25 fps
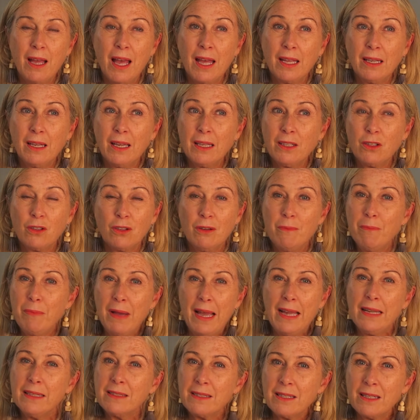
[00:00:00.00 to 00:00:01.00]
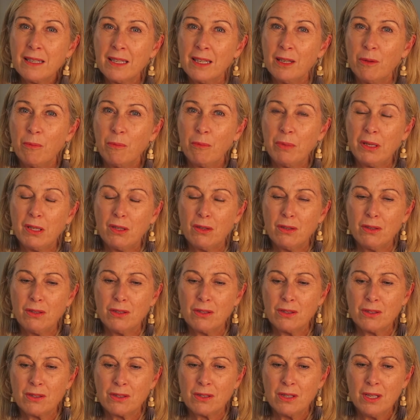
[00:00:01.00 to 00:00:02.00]
and I'd gone back to him
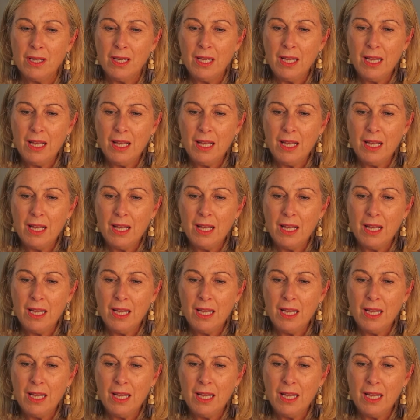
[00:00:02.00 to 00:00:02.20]
because